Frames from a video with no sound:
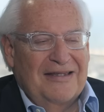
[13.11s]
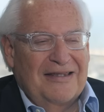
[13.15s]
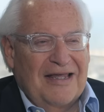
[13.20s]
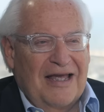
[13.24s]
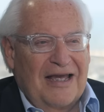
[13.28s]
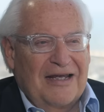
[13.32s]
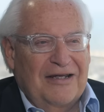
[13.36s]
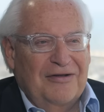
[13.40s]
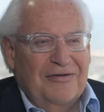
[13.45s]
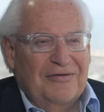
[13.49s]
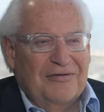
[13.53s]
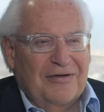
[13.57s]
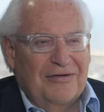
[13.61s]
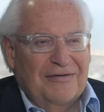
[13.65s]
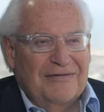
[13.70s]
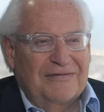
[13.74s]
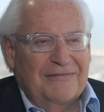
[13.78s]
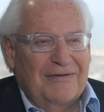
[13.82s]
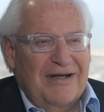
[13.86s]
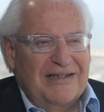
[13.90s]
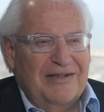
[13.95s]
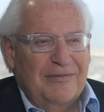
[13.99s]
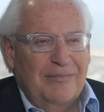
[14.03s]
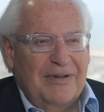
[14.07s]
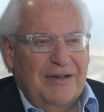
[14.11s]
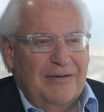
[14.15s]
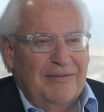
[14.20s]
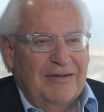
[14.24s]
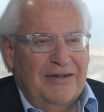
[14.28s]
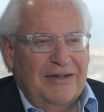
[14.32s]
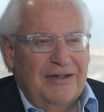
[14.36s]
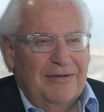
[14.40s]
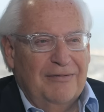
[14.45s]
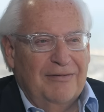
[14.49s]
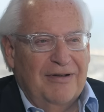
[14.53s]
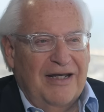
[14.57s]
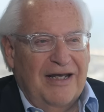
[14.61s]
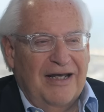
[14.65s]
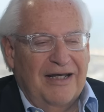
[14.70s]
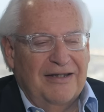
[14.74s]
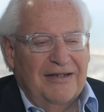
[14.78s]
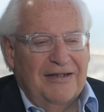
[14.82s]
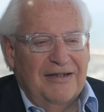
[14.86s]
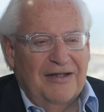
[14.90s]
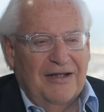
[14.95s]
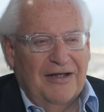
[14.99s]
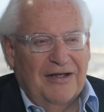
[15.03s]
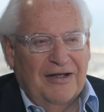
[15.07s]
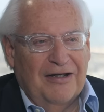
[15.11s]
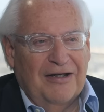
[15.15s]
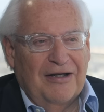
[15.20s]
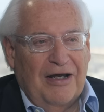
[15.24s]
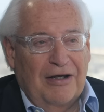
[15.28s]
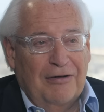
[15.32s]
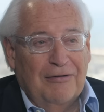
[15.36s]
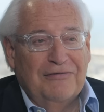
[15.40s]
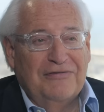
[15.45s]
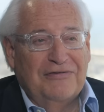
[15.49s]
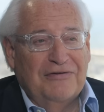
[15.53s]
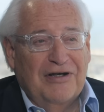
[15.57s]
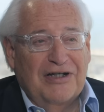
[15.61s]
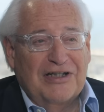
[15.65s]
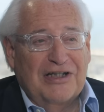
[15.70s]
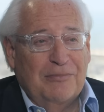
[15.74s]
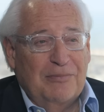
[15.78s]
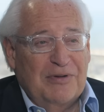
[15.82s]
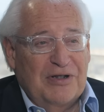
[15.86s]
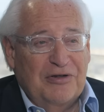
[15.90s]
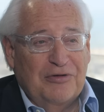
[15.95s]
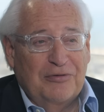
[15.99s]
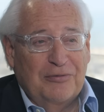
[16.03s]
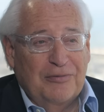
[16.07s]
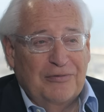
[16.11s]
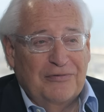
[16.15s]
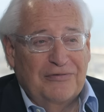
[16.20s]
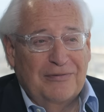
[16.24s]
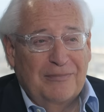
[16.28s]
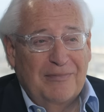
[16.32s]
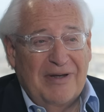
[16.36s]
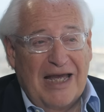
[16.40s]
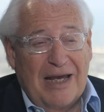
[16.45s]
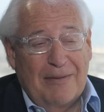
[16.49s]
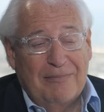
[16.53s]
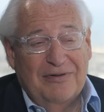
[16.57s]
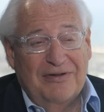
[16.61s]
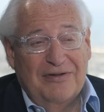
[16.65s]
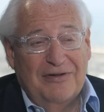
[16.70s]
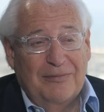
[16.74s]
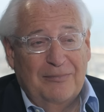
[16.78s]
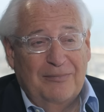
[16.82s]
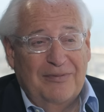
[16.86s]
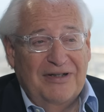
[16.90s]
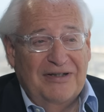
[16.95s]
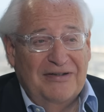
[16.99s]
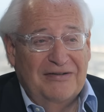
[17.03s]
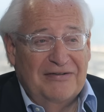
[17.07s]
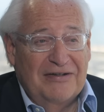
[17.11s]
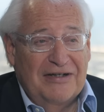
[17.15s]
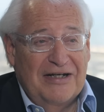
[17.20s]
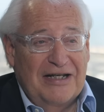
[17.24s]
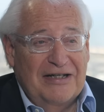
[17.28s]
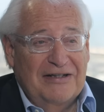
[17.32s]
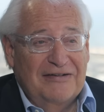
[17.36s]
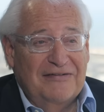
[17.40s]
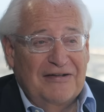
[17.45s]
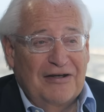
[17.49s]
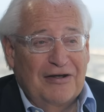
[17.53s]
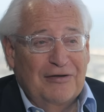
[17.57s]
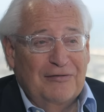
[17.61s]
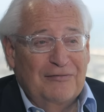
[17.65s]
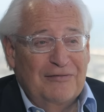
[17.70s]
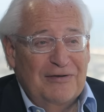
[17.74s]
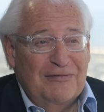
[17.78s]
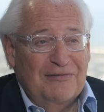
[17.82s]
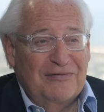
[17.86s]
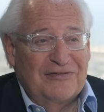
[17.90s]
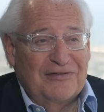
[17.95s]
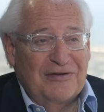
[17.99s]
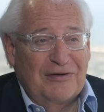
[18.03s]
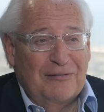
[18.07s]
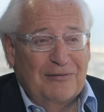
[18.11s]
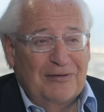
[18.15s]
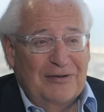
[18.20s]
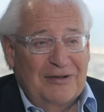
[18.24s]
Thank you, Joe. It's great to be with you, and I also like to be in Jerusalem. I happen to be today in Tel Aviv. So